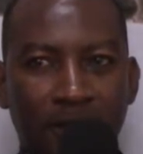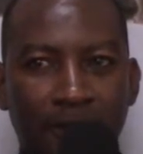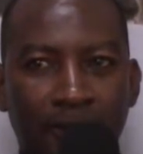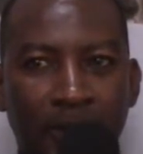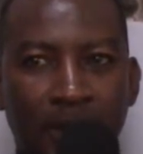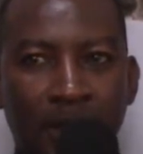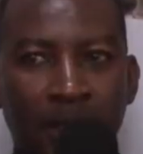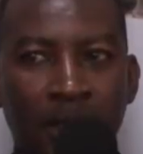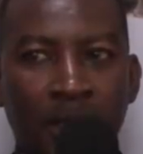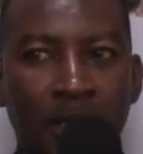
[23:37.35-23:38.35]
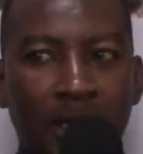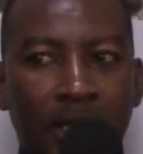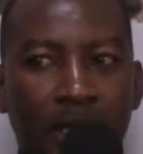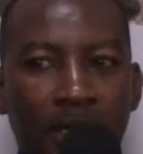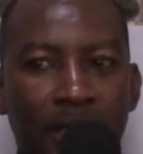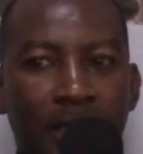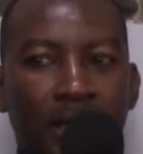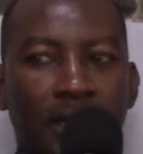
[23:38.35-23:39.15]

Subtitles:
No one is speaking in this clip.